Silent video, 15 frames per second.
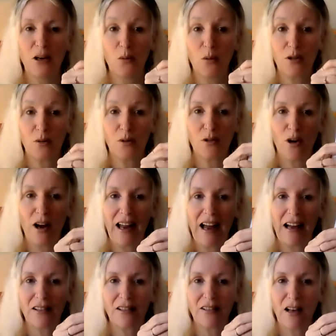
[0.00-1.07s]
which was a great
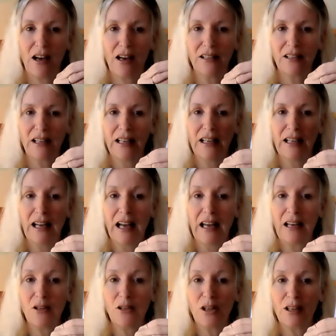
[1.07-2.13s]
exercise.
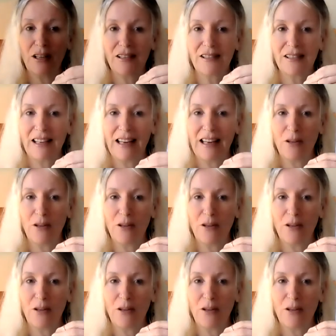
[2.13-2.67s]
And as you can see,